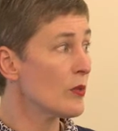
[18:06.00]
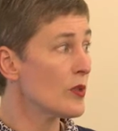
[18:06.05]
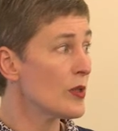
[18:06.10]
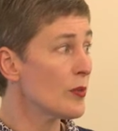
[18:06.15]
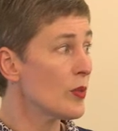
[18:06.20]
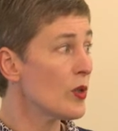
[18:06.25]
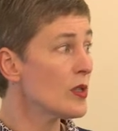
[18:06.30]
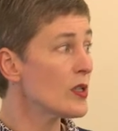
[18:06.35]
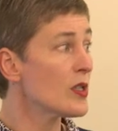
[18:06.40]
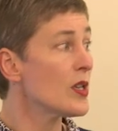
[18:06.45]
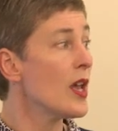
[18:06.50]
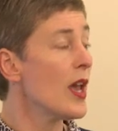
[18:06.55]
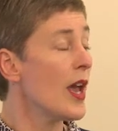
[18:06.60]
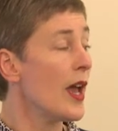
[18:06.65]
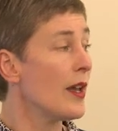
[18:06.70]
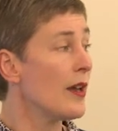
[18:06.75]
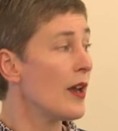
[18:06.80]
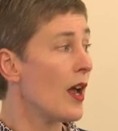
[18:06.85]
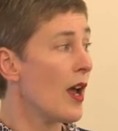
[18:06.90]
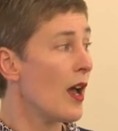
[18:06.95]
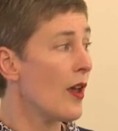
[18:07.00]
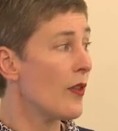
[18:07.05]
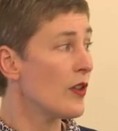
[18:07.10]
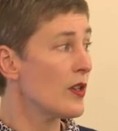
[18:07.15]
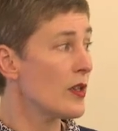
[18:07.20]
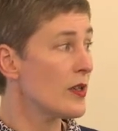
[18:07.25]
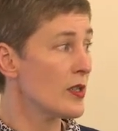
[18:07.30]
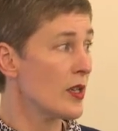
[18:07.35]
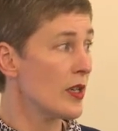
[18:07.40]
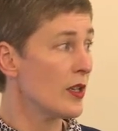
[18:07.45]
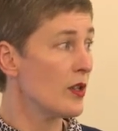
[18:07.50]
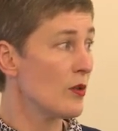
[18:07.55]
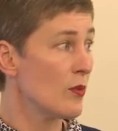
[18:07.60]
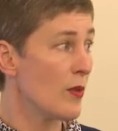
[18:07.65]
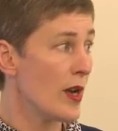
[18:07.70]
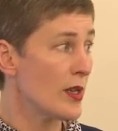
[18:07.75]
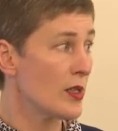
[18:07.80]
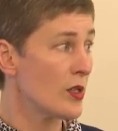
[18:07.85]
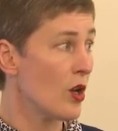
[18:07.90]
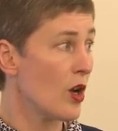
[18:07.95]
response, and others in the
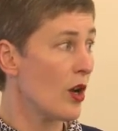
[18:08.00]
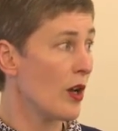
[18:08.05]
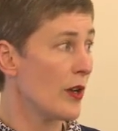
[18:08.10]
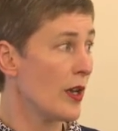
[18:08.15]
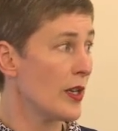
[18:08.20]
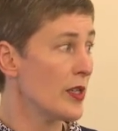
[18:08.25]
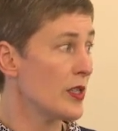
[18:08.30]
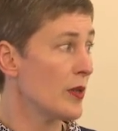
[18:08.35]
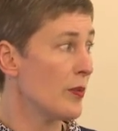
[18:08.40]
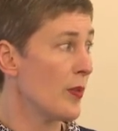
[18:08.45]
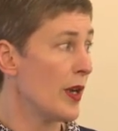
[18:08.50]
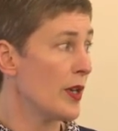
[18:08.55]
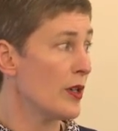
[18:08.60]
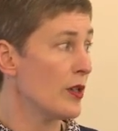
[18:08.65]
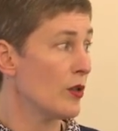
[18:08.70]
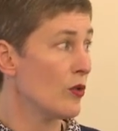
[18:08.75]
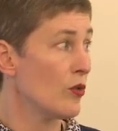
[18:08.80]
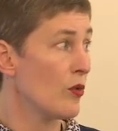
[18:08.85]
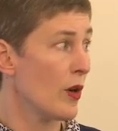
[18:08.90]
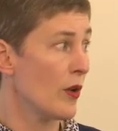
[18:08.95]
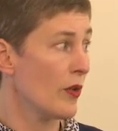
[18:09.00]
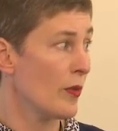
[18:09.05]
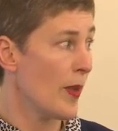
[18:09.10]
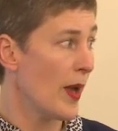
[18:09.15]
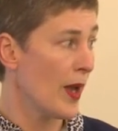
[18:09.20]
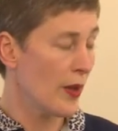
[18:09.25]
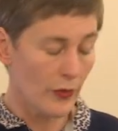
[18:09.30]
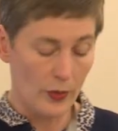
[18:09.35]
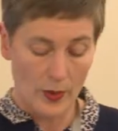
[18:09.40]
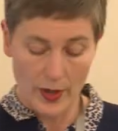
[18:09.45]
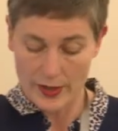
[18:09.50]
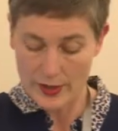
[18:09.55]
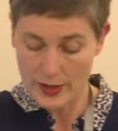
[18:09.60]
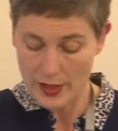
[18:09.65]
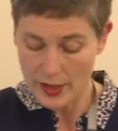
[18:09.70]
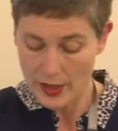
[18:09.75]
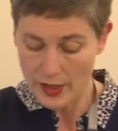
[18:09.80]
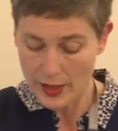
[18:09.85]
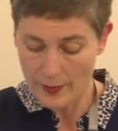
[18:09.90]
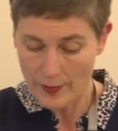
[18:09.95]
RAS kinase-dependent growth pathways
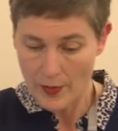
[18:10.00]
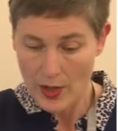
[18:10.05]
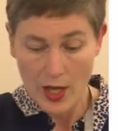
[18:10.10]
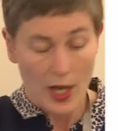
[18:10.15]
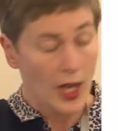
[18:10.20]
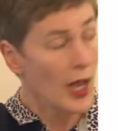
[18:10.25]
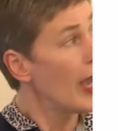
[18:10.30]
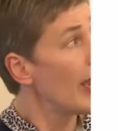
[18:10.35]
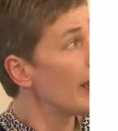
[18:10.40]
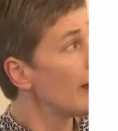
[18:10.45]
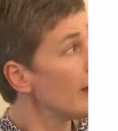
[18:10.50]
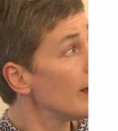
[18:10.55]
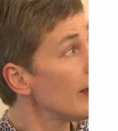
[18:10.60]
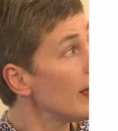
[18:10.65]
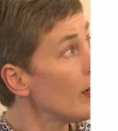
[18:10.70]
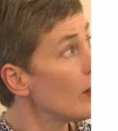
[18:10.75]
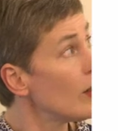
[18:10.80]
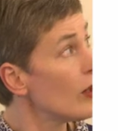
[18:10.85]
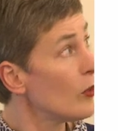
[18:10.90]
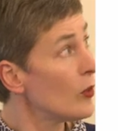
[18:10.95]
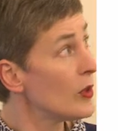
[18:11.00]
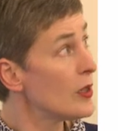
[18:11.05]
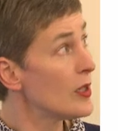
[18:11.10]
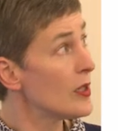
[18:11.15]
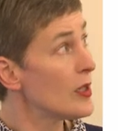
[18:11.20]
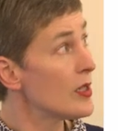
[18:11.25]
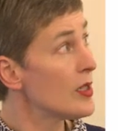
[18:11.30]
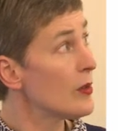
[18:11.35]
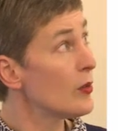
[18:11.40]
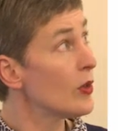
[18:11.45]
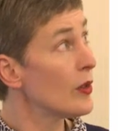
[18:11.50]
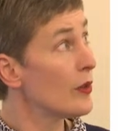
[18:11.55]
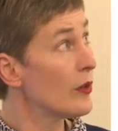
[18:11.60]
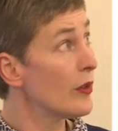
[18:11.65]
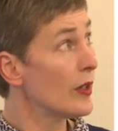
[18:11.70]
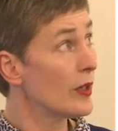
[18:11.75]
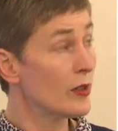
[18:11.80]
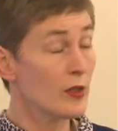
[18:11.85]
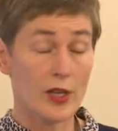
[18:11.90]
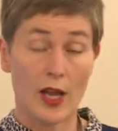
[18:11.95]
here. And again, we did a similar
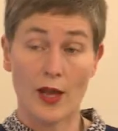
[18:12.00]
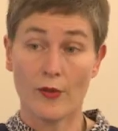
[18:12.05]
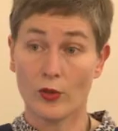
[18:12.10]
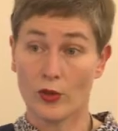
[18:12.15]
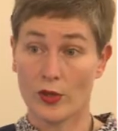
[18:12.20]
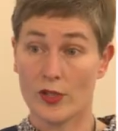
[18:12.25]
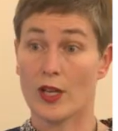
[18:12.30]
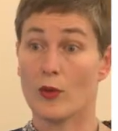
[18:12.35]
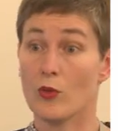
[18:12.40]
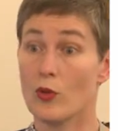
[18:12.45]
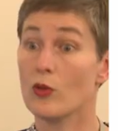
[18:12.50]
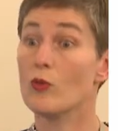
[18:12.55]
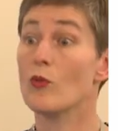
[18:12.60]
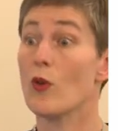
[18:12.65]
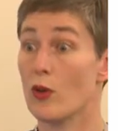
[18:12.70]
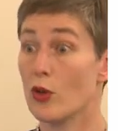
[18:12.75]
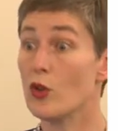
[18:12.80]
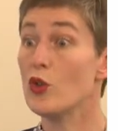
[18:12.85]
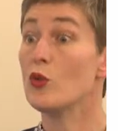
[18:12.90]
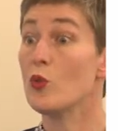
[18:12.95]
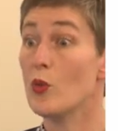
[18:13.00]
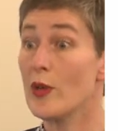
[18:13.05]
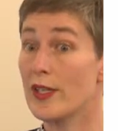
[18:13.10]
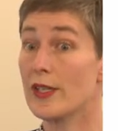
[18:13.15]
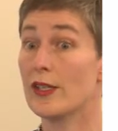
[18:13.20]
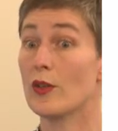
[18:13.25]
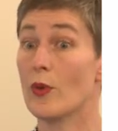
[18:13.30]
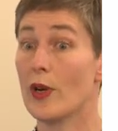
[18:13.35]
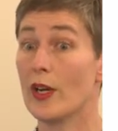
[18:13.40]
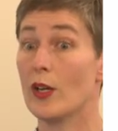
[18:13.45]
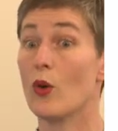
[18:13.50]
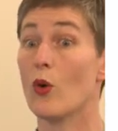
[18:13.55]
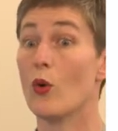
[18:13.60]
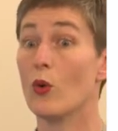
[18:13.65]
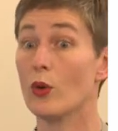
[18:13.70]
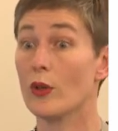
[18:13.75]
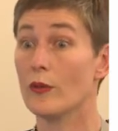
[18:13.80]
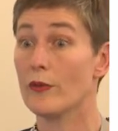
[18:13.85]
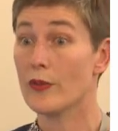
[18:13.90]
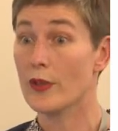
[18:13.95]
thing to have a look and say, well, could we screen
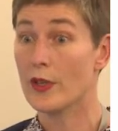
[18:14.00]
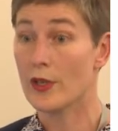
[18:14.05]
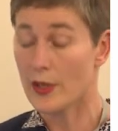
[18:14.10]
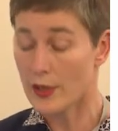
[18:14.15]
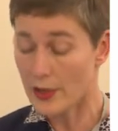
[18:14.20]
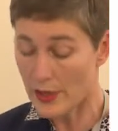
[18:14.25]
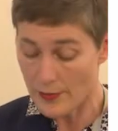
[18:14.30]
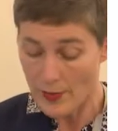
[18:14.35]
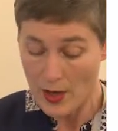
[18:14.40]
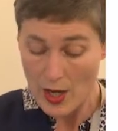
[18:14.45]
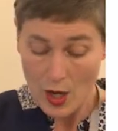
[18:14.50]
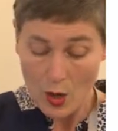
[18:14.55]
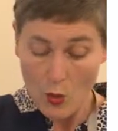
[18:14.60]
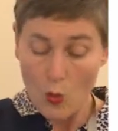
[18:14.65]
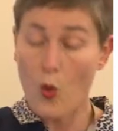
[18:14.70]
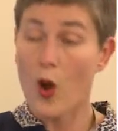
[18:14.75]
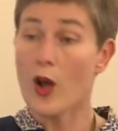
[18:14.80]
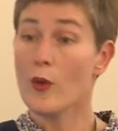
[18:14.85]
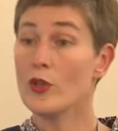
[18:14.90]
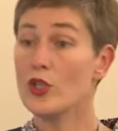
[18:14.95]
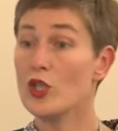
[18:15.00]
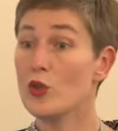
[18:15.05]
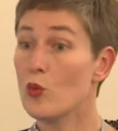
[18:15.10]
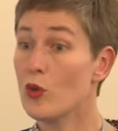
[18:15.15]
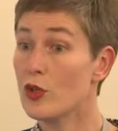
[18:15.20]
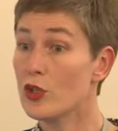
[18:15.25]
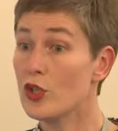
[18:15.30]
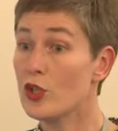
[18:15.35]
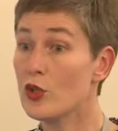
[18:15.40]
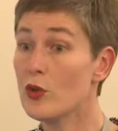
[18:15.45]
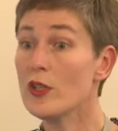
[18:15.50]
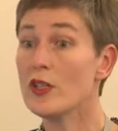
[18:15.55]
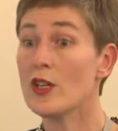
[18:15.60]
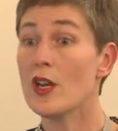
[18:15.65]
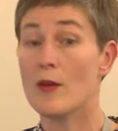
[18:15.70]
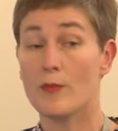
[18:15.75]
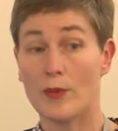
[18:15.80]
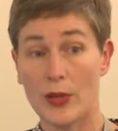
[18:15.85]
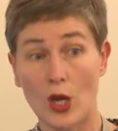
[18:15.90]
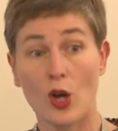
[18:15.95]
all of these? Why would you want to do it?
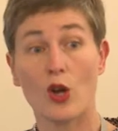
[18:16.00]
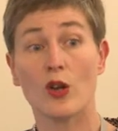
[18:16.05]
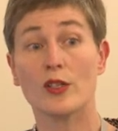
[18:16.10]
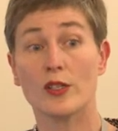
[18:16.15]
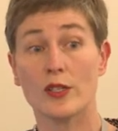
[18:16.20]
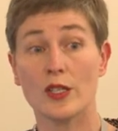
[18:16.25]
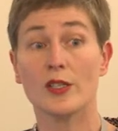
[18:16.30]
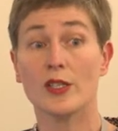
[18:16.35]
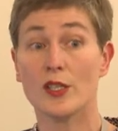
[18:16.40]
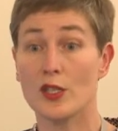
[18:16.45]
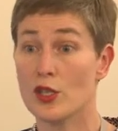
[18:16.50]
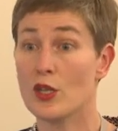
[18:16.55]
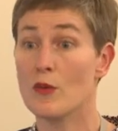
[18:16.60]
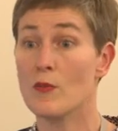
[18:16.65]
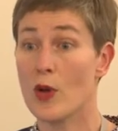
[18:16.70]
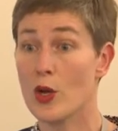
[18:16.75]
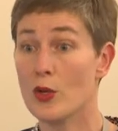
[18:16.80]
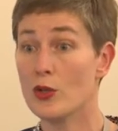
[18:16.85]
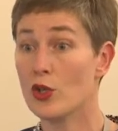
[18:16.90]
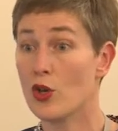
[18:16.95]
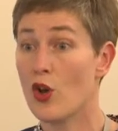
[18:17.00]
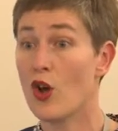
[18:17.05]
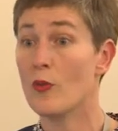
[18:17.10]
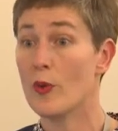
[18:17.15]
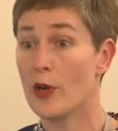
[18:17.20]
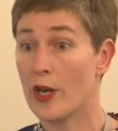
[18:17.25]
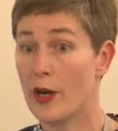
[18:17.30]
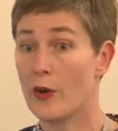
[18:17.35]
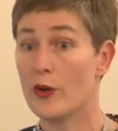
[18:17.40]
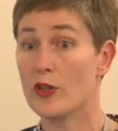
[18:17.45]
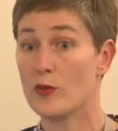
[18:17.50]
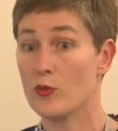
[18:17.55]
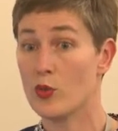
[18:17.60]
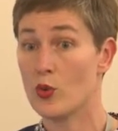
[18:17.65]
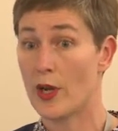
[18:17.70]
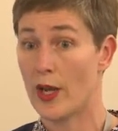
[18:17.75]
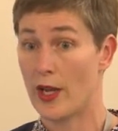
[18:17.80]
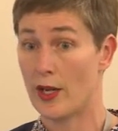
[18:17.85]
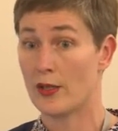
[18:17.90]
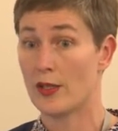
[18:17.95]
Because this is the most common heritable
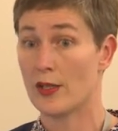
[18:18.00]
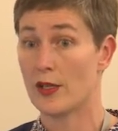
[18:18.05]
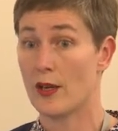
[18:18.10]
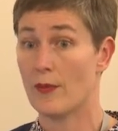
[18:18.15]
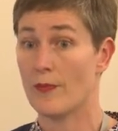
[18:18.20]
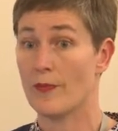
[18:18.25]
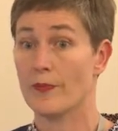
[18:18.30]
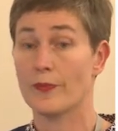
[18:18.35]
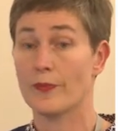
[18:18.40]
cancer.